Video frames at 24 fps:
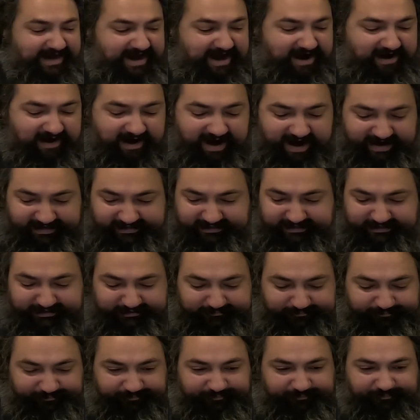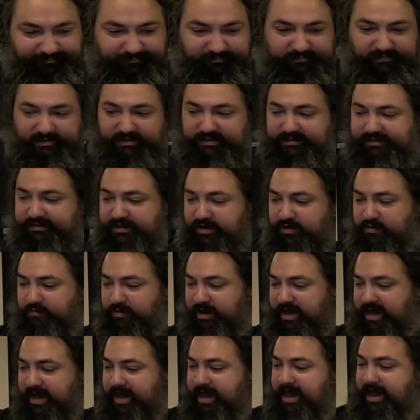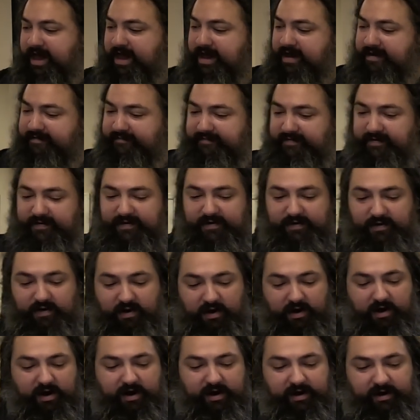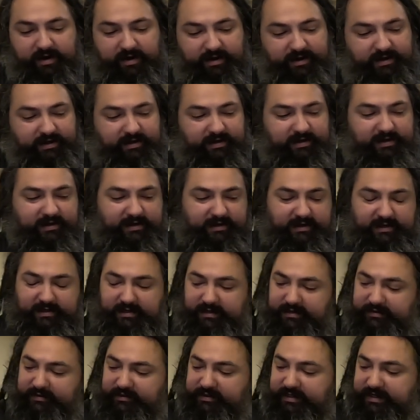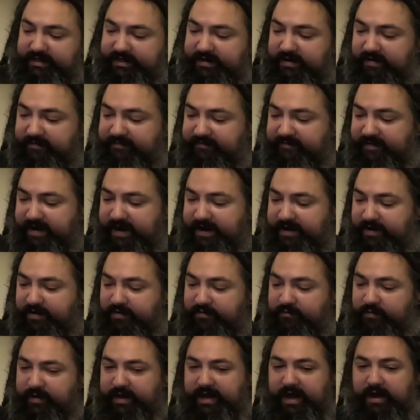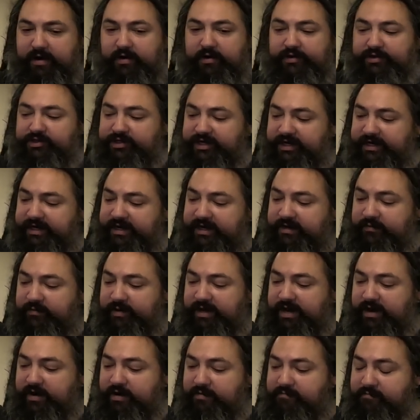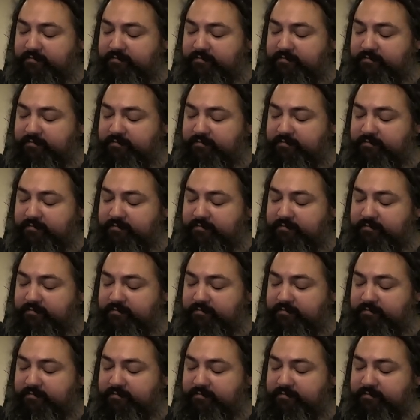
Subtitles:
All right. So we have our chicken Alfredo. We got our chicken. We got our